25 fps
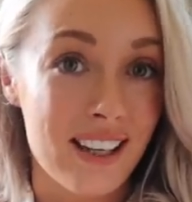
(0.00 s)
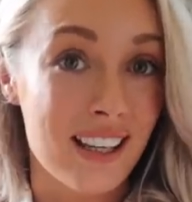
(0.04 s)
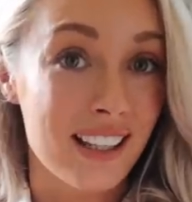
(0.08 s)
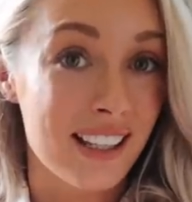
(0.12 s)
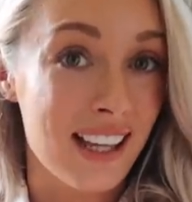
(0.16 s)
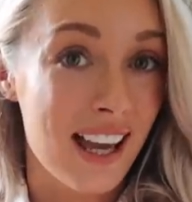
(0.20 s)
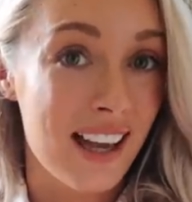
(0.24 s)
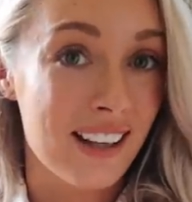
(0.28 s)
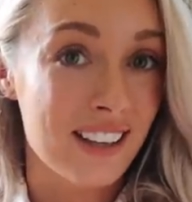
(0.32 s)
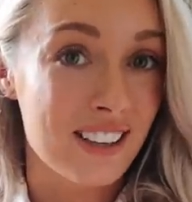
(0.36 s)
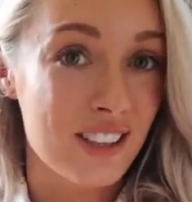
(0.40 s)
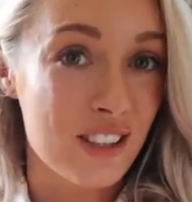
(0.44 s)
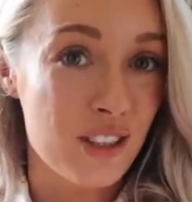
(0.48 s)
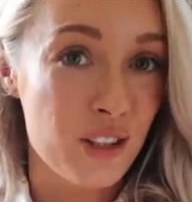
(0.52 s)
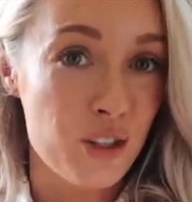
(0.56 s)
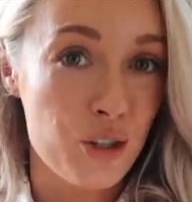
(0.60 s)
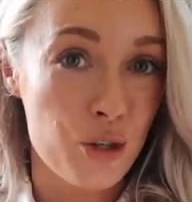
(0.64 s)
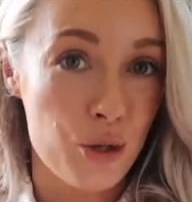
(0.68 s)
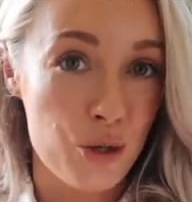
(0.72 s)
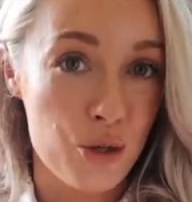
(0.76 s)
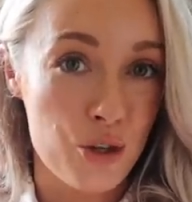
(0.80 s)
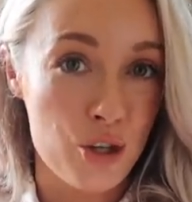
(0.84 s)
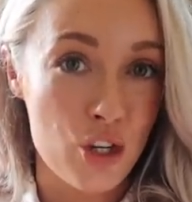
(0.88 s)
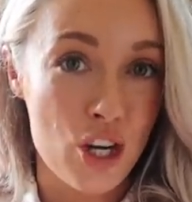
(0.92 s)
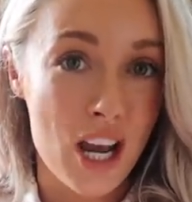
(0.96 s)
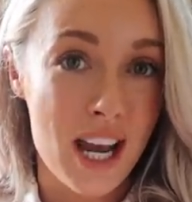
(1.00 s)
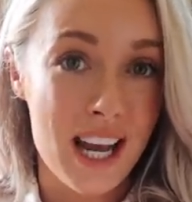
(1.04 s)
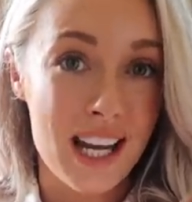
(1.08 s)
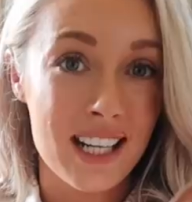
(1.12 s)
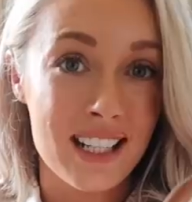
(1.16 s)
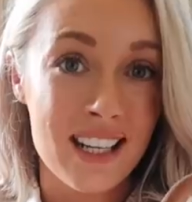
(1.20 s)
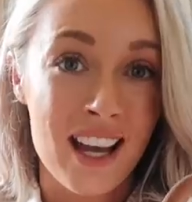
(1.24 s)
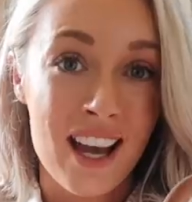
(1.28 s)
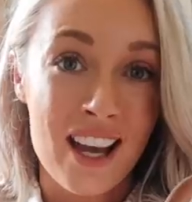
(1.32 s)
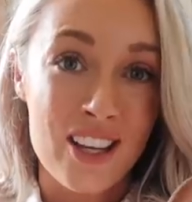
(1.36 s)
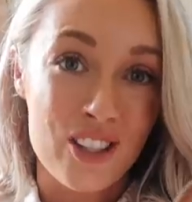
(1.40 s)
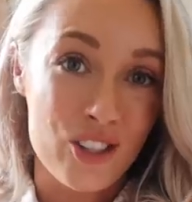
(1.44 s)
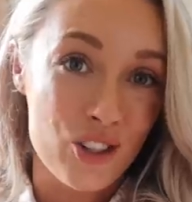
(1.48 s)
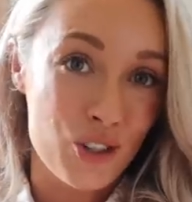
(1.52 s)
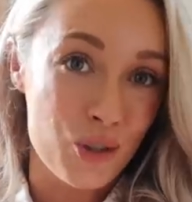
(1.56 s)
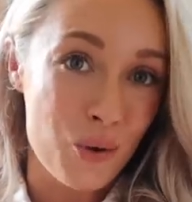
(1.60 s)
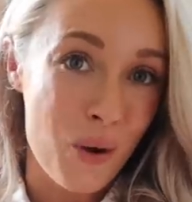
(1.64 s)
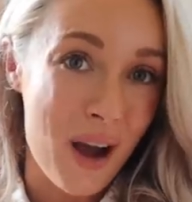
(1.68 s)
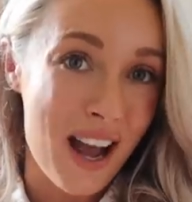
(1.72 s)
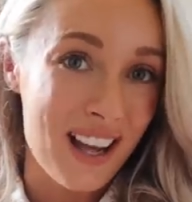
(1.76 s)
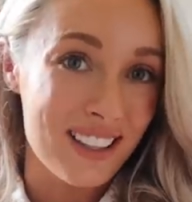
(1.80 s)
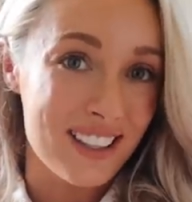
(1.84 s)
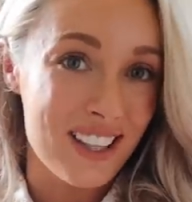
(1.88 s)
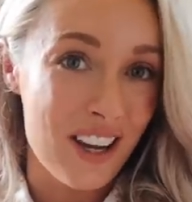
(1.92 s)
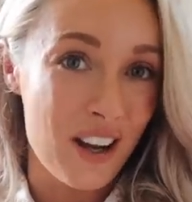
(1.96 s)
Again, a neutral shade,
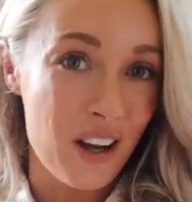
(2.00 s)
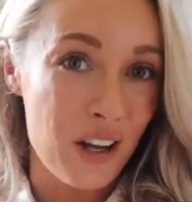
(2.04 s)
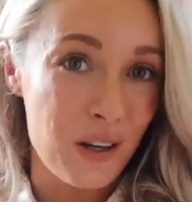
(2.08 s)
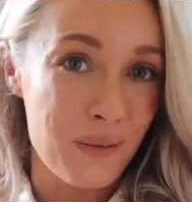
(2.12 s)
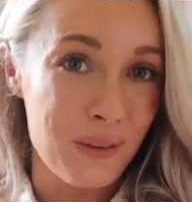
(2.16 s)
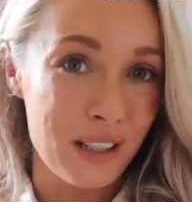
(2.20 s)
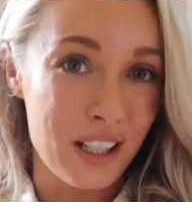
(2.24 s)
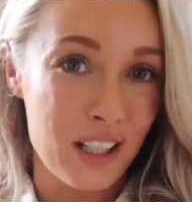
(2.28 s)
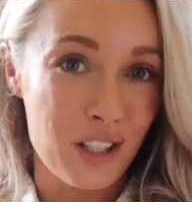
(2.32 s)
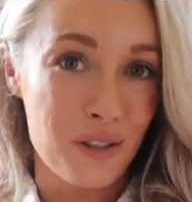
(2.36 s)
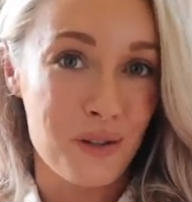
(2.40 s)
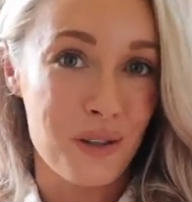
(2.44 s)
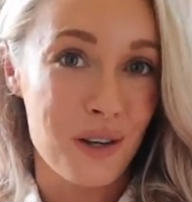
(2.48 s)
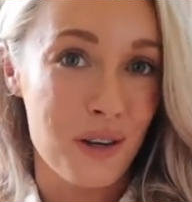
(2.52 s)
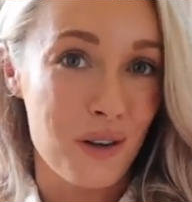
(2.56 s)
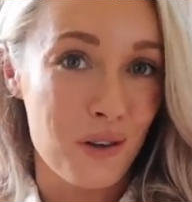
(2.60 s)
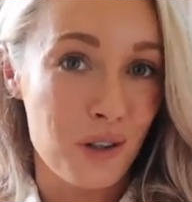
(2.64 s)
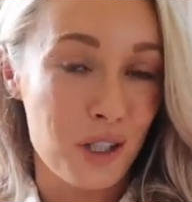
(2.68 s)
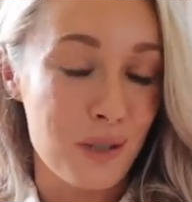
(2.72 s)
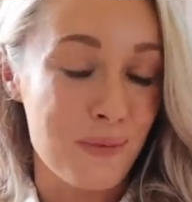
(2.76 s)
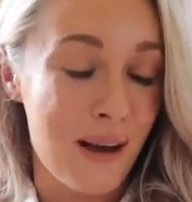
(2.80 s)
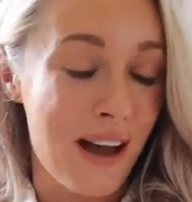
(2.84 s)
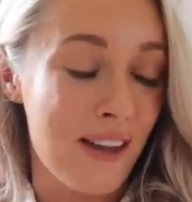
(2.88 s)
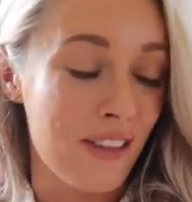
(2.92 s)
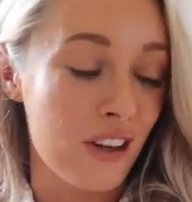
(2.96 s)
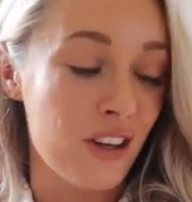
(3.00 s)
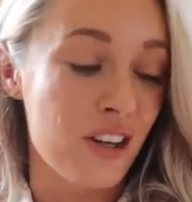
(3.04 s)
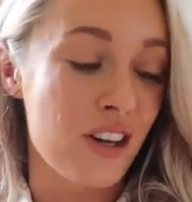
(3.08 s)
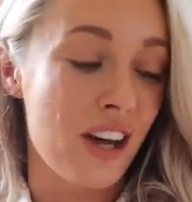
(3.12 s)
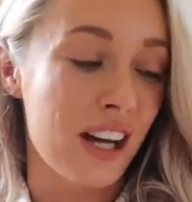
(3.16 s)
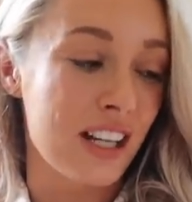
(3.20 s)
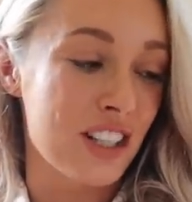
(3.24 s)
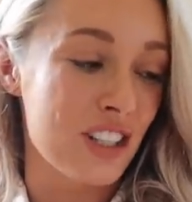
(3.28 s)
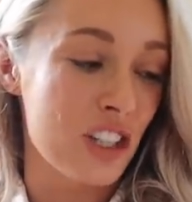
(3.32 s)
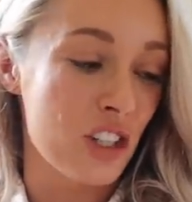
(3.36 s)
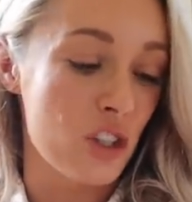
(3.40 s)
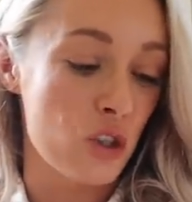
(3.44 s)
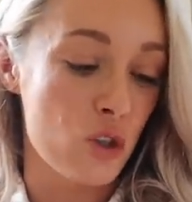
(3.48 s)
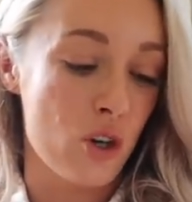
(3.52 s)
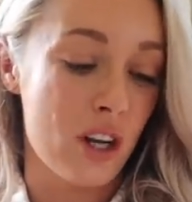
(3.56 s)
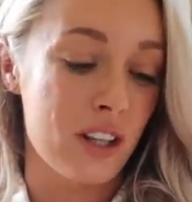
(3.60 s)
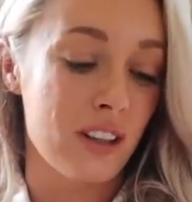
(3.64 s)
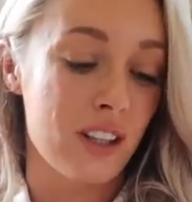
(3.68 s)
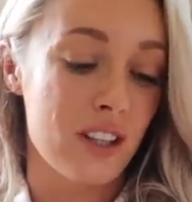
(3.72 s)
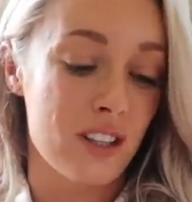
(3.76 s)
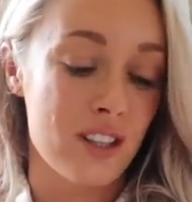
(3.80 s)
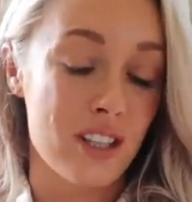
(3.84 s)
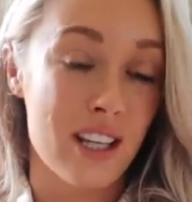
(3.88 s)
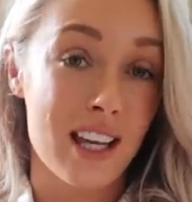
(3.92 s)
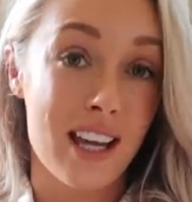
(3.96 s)
square toe because we are all about the 90s trend
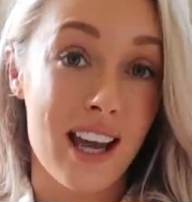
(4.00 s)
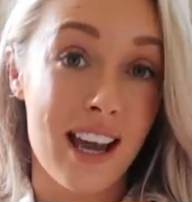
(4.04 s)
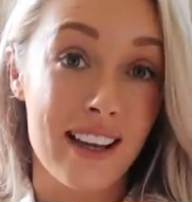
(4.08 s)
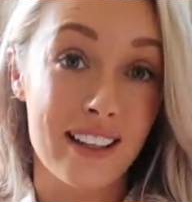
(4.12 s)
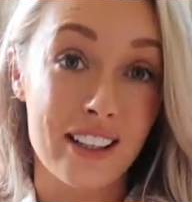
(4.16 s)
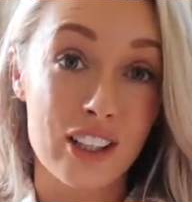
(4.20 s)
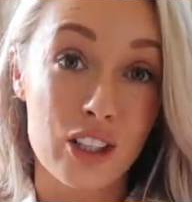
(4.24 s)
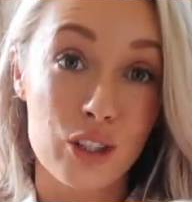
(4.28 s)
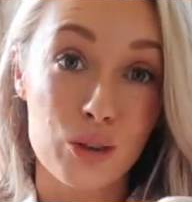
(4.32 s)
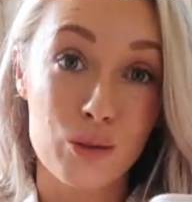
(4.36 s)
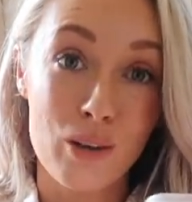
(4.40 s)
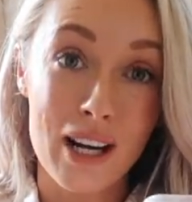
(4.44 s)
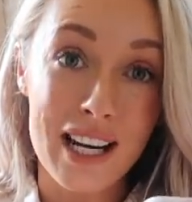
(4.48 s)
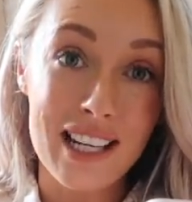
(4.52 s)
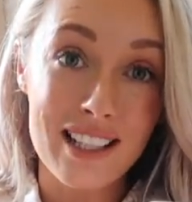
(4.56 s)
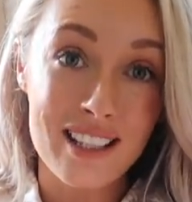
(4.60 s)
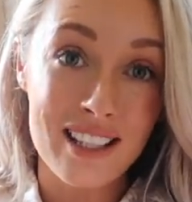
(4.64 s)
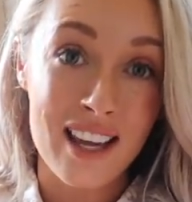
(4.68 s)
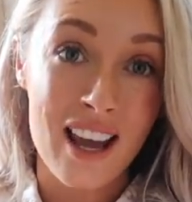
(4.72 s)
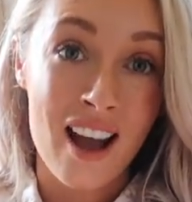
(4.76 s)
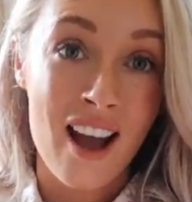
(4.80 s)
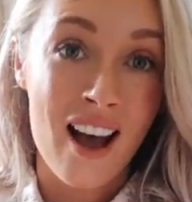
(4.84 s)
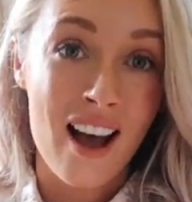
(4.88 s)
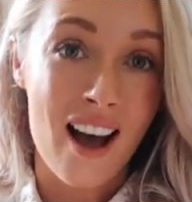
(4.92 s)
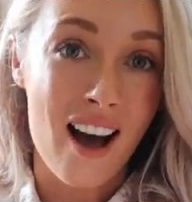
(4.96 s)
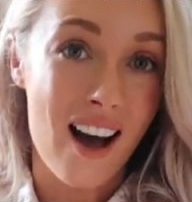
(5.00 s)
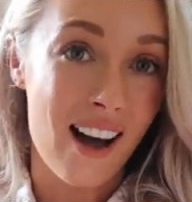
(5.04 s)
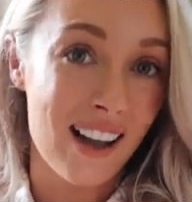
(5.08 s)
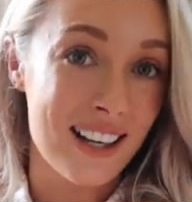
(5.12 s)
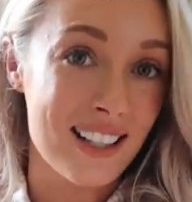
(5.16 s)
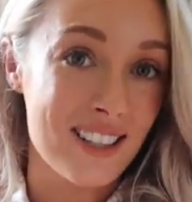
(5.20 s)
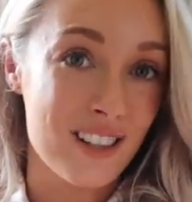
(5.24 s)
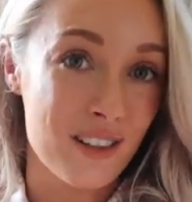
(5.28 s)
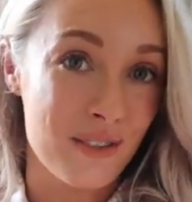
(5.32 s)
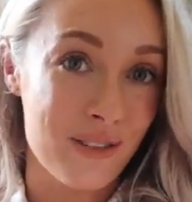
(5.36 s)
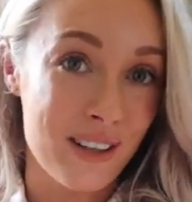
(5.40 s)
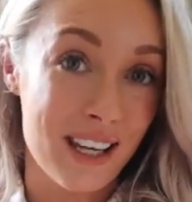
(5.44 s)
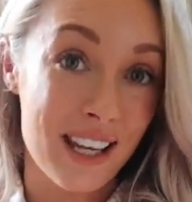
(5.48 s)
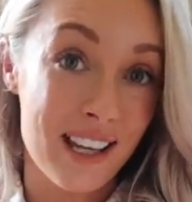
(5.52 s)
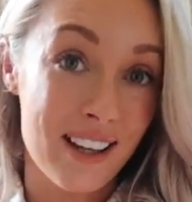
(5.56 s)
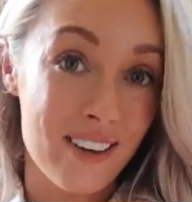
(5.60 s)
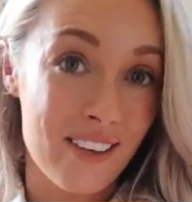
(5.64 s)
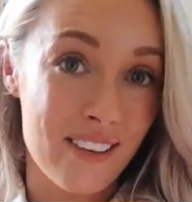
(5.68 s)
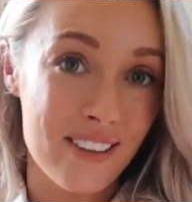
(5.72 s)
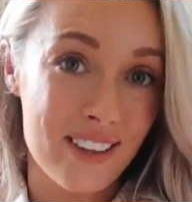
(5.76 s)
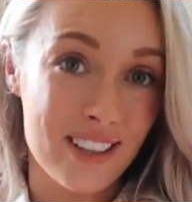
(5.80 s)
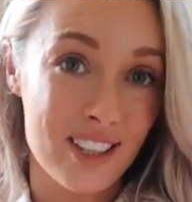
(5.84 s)
this year, and a great height of heel.